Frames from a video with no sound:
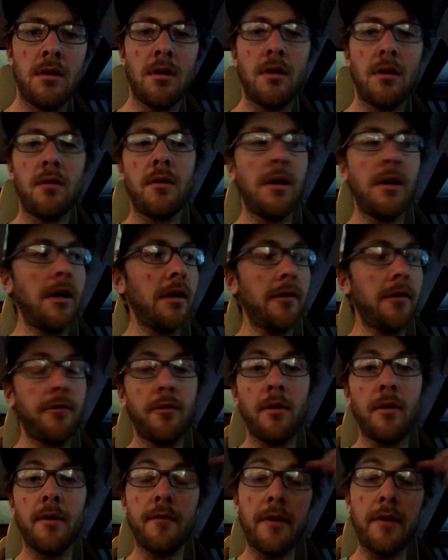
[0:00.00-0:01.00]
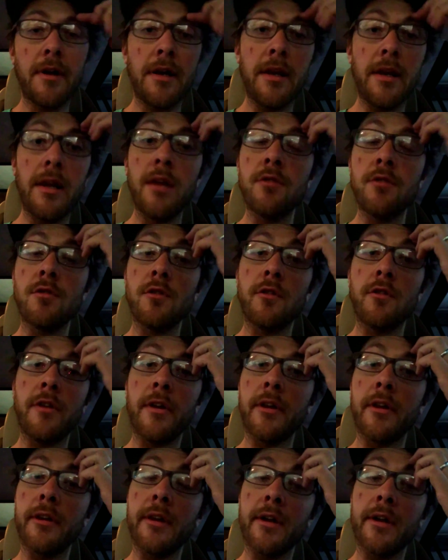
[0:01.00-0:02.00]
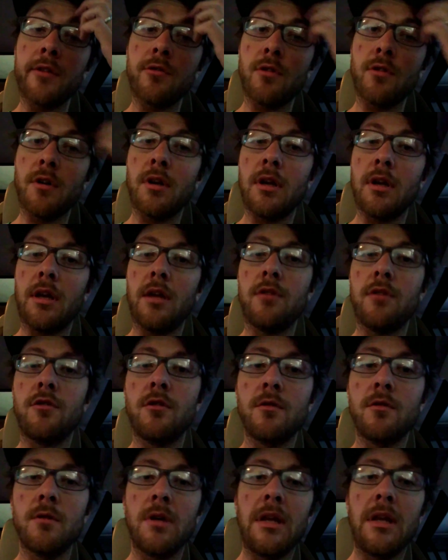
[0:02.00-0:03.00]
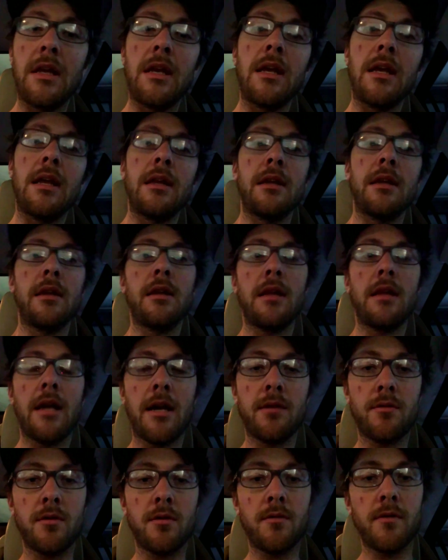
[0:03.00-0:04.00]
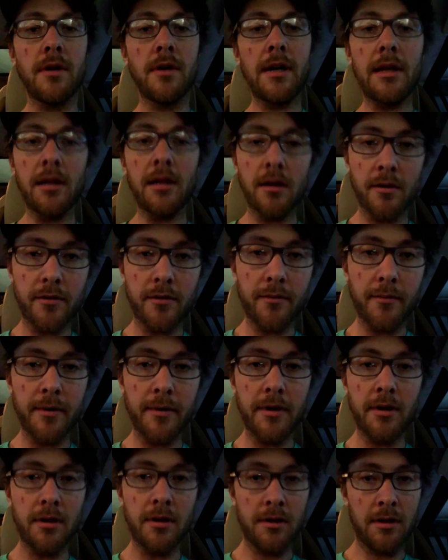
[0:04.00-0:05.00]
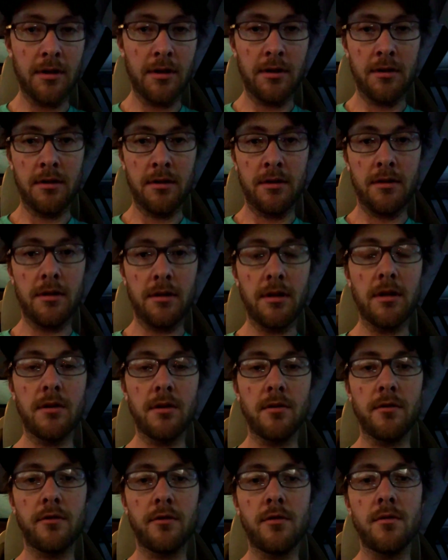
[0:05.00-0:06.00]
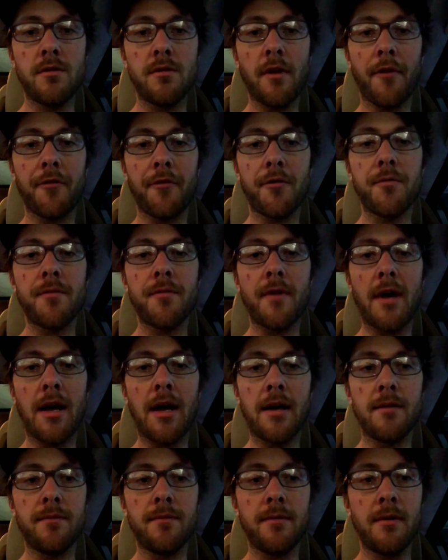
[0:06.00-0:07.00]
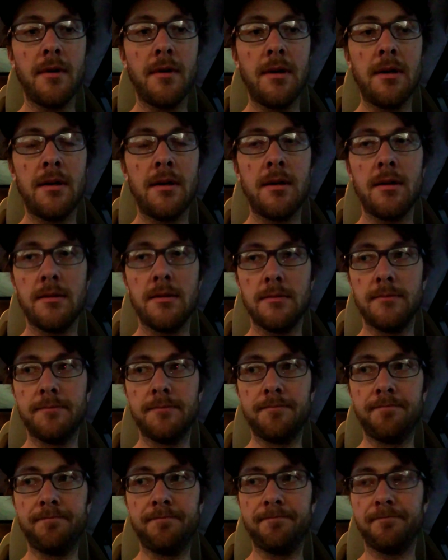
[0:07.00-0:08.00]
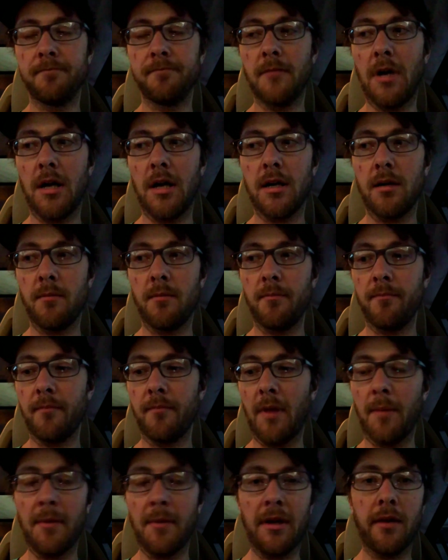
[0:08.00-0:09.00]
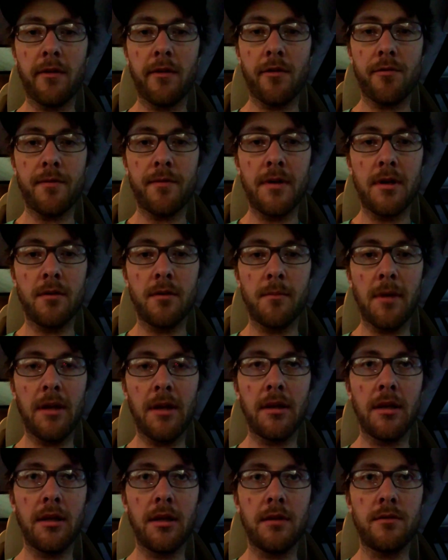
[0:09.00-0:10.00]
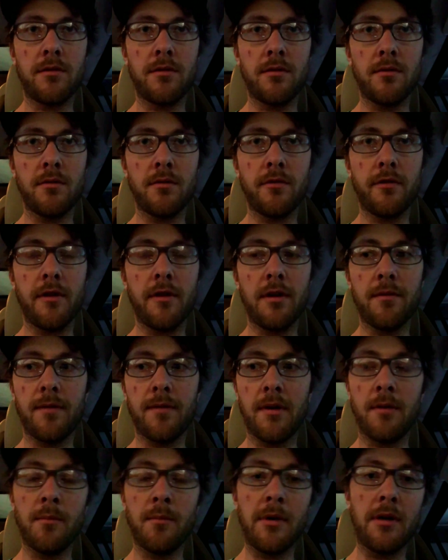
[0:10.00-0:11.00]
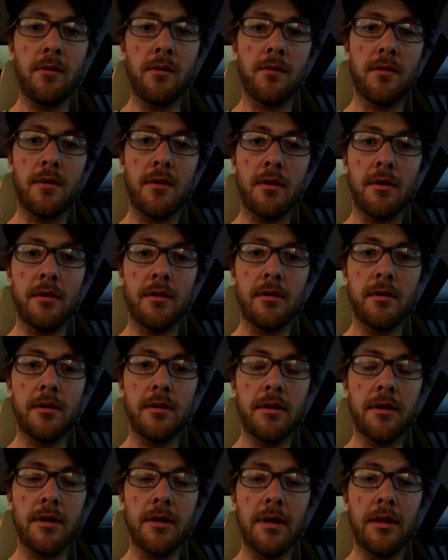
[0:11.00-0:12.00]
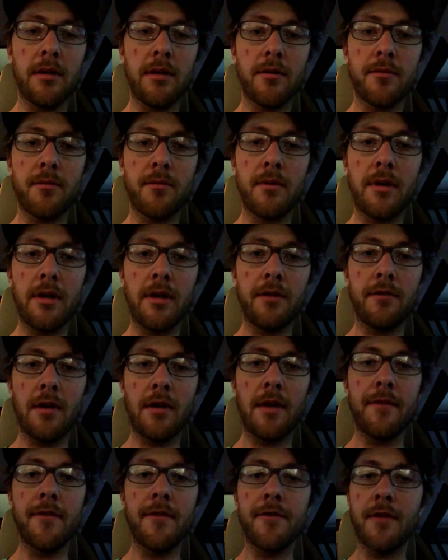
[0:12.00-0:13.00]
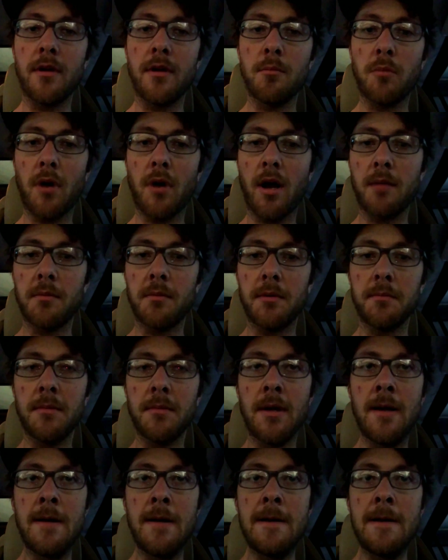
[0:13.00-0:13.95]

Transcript: Okay, so I've got an interesting electronic issue in a Land Rover LR3. The year is 2005. I'm making this video mainly to see if anybody with a LR3 has had the same problem,